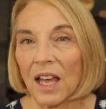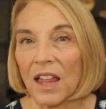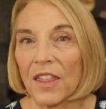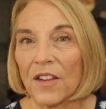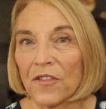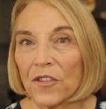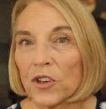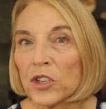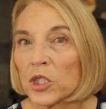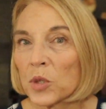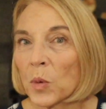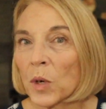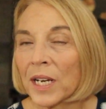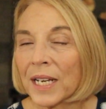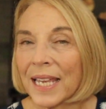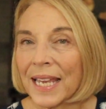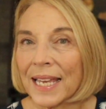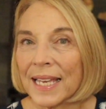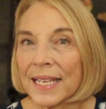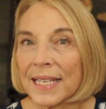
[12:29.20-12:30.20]
The first
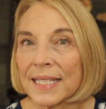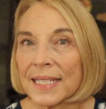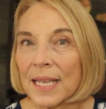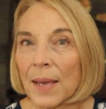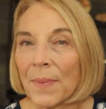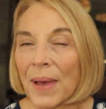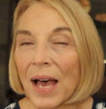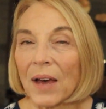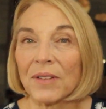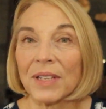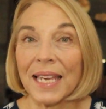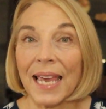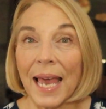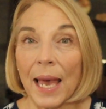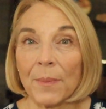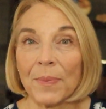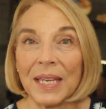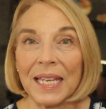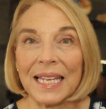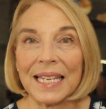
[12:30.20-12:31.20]
one is about
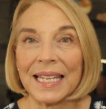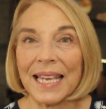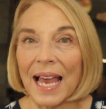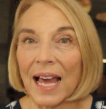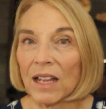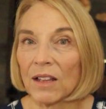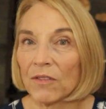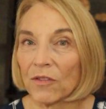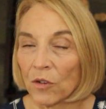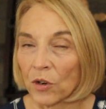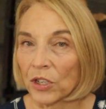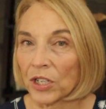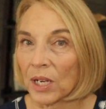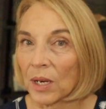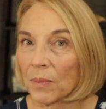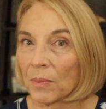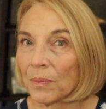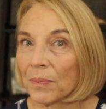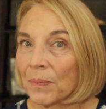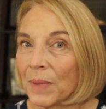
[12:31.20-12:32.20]
camping in
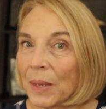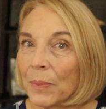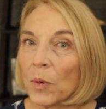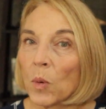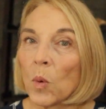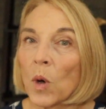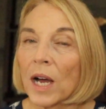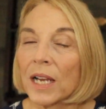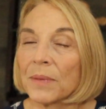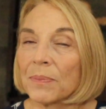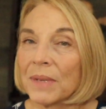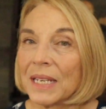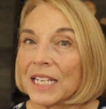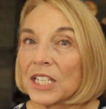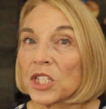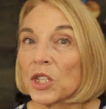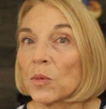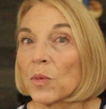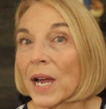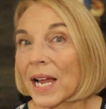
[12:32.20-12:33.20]
California. People want me
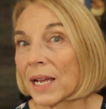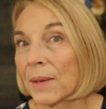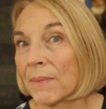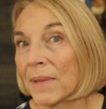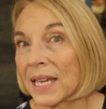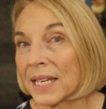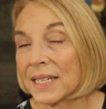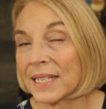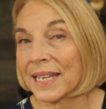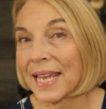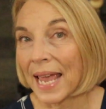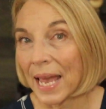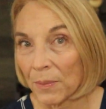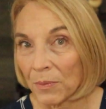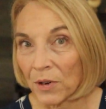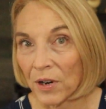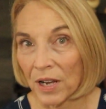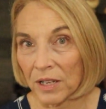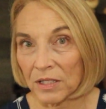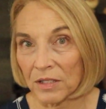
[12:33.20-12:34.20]
to recommend
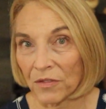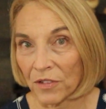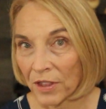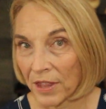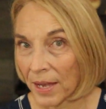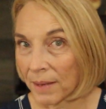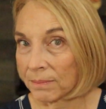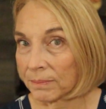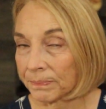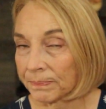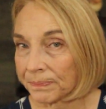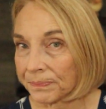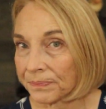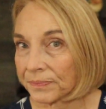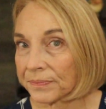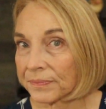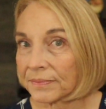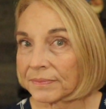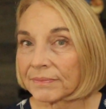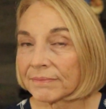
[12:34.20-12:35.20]
campgrounds for them.
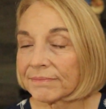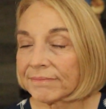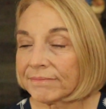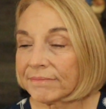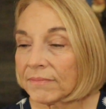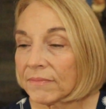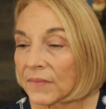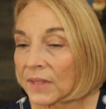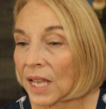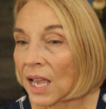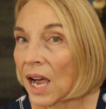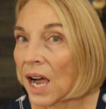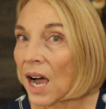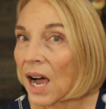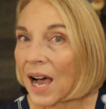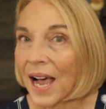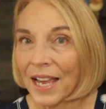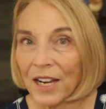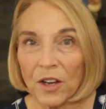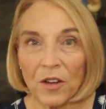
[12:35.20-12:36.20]

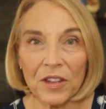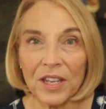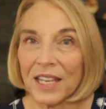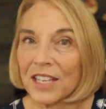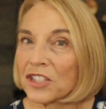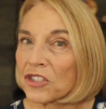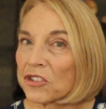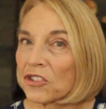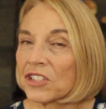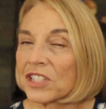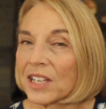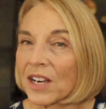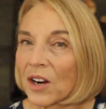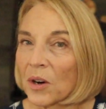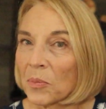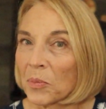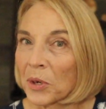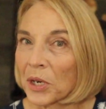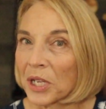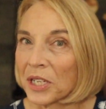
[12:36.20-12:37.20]
I know the Eastern
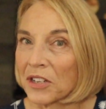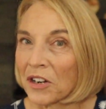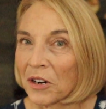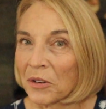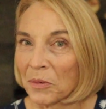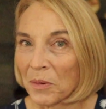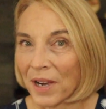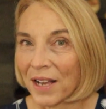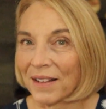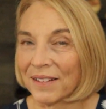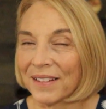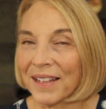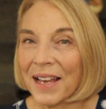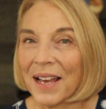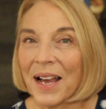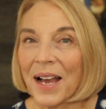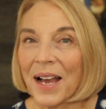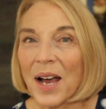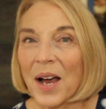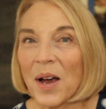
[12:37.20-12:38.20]
Sierra pretty darn well,
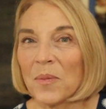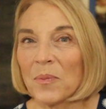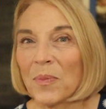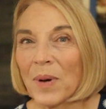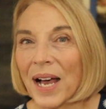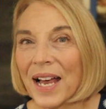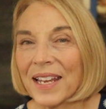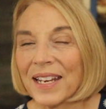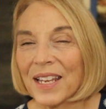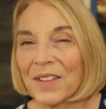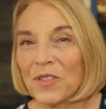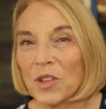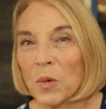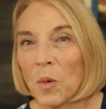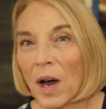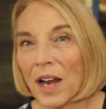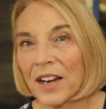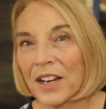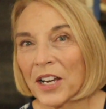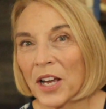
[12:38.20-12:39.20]
but if you
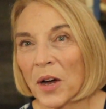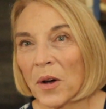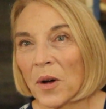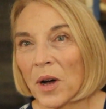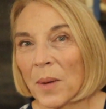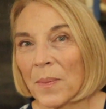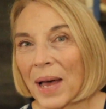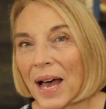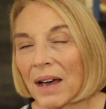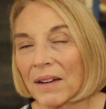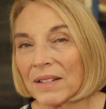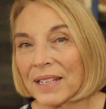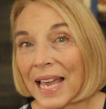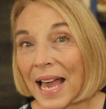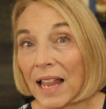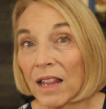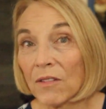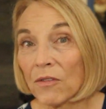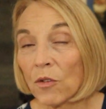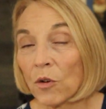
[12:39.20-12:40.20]
want to know about
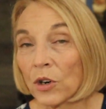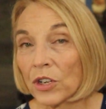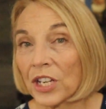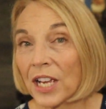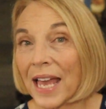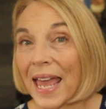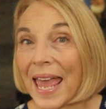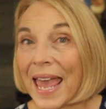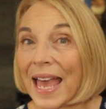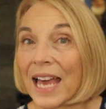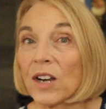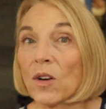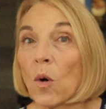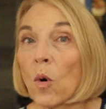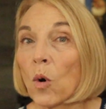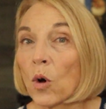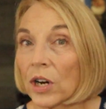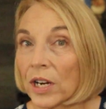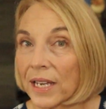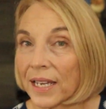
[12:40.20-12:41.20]
California and
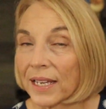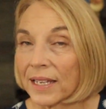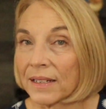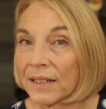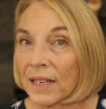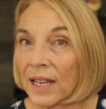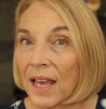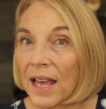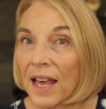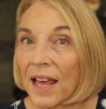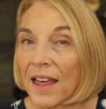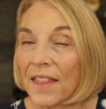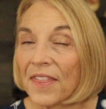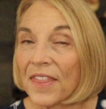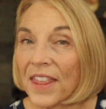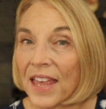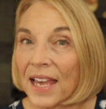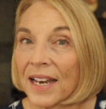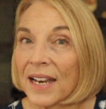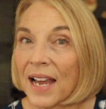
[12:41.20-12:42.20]
Oregon,
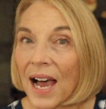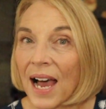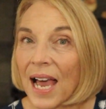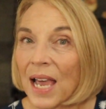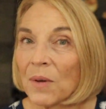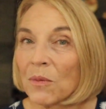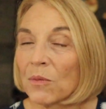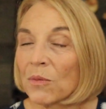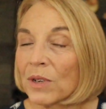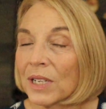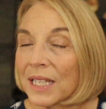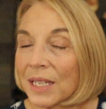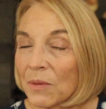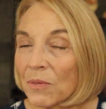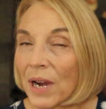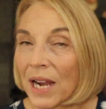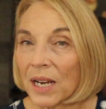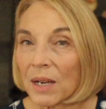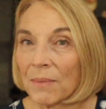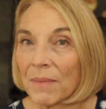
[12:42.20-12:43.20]
then I really
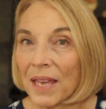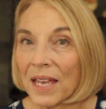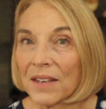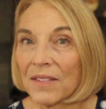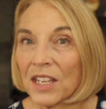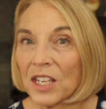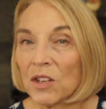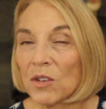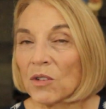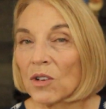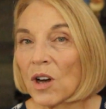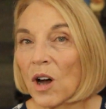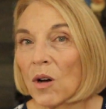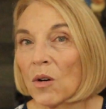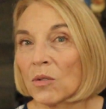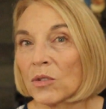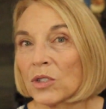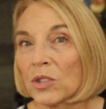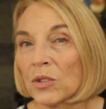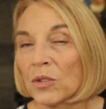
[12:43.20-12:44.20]
recommend that you
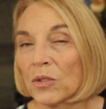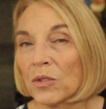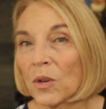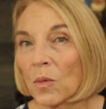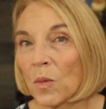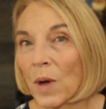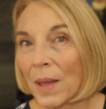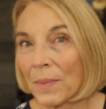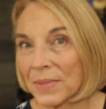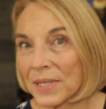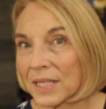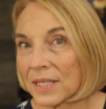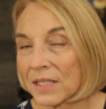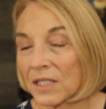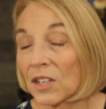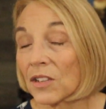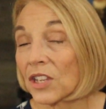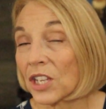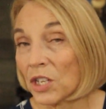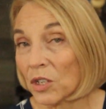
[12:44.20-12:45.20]
go to the
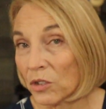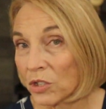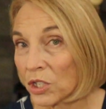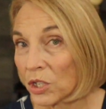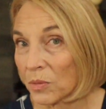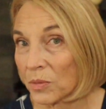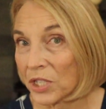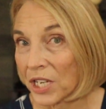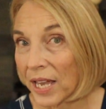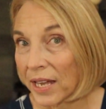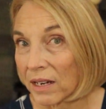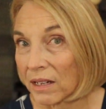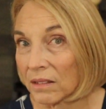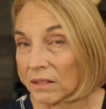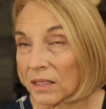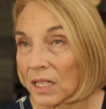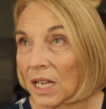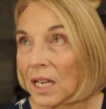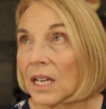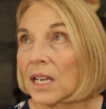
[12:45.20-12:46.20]
YouTube
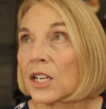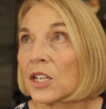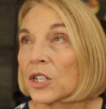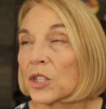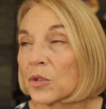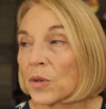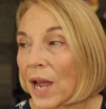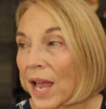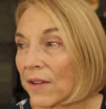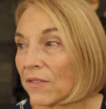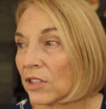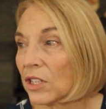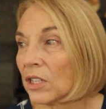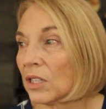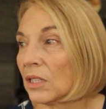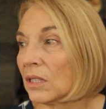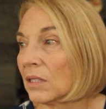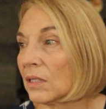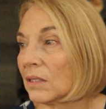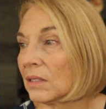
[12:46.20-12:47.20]
channel,
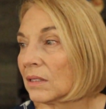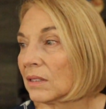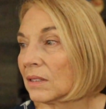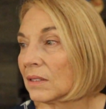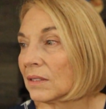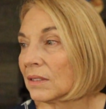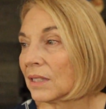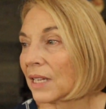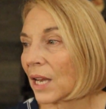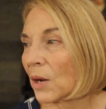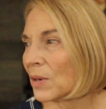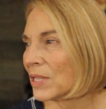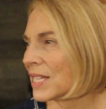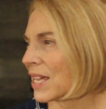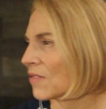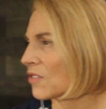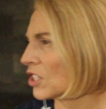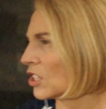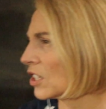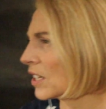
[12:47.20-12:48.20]
Travel, I always
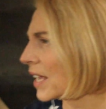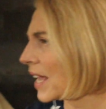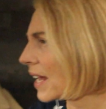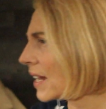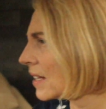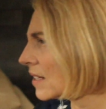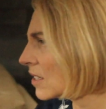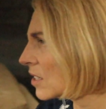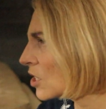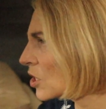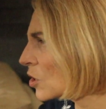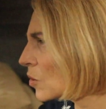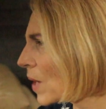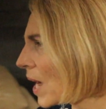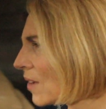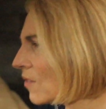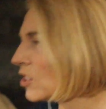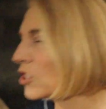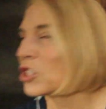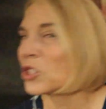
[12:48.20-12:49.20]
have to look at it, Travel